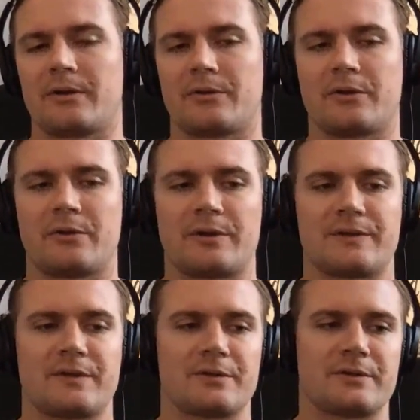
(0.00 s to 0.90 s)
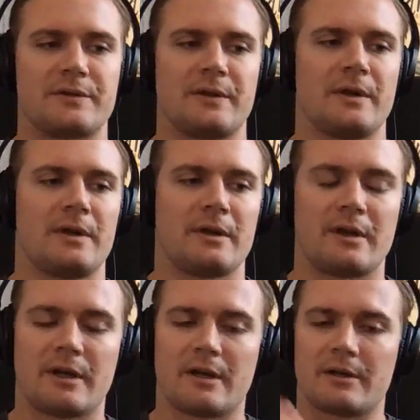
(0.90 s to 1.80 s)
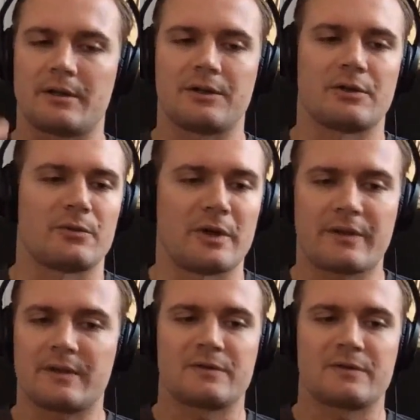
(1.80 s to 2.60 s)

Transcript: you'll notice there's nothing's